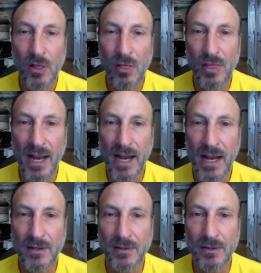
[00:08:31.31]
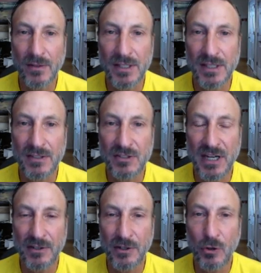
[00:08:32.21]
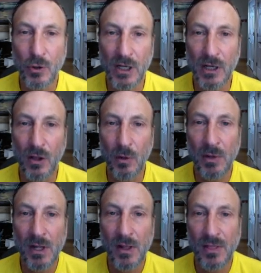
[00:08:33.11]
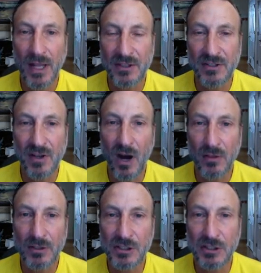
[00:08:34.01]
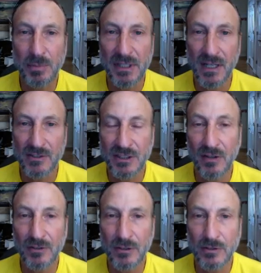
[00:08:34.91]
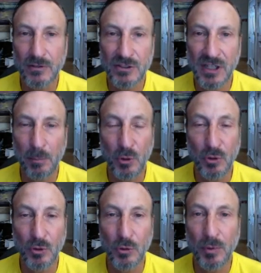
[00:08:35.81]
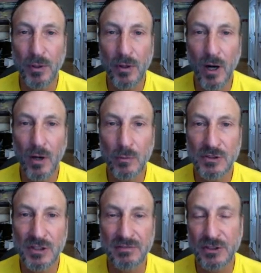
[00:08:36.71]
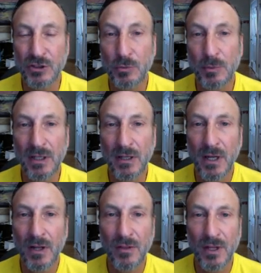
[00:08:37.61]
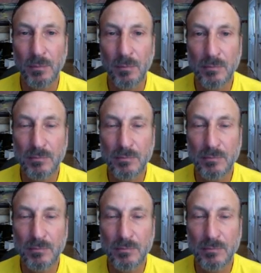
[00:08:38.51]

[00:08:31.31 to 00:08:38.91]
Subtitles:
than the standard curriculum that the other CPS, the other sample group, received. Assuming that